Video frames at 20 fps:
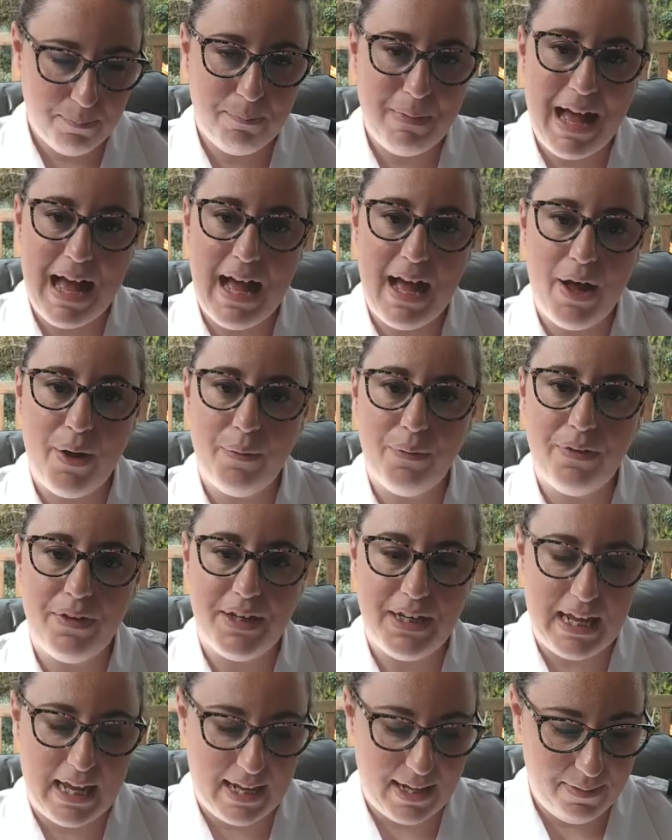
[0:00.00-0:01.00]
Bow the
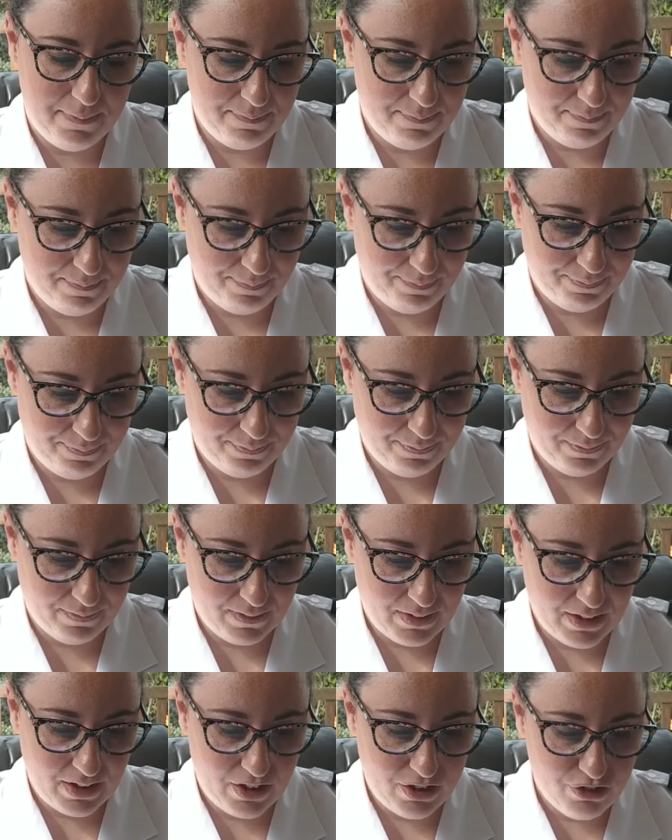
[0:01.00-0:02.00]
knee.
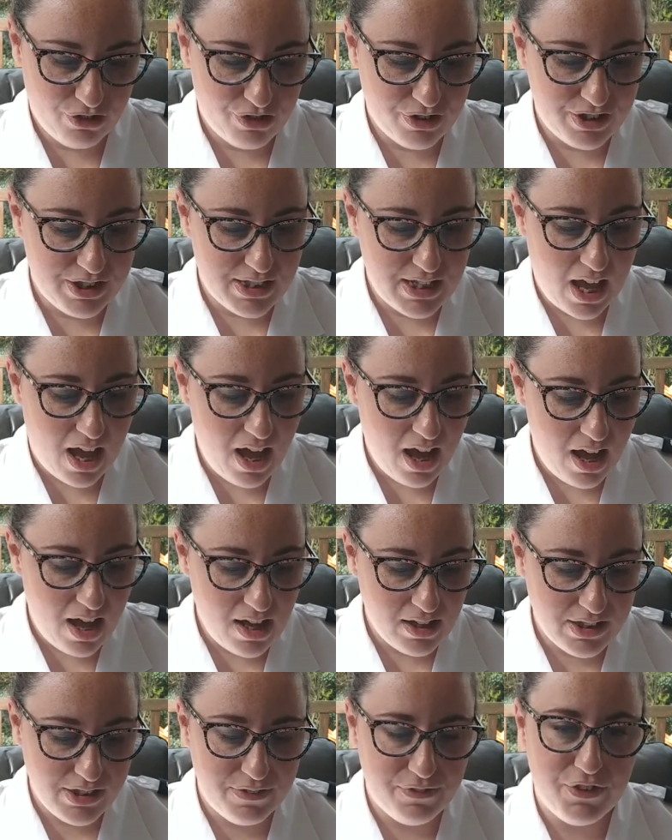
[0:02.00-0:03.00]
Trust the
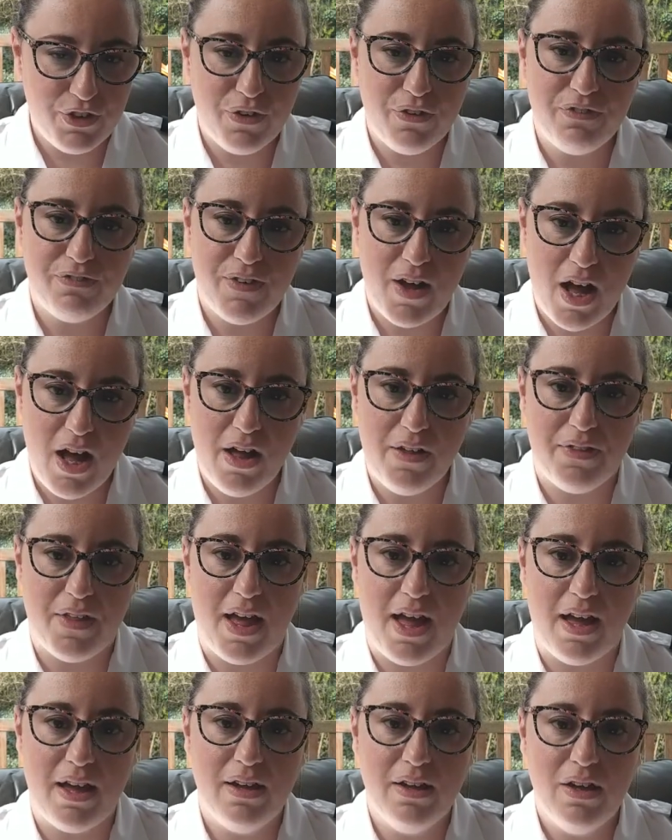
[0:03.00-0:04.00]
heart of your
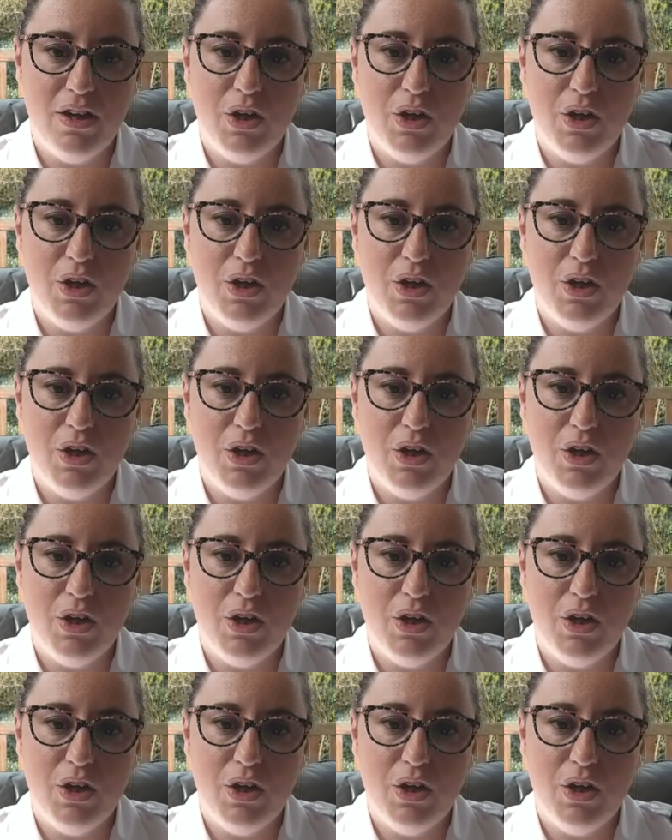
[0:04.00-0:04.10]
Father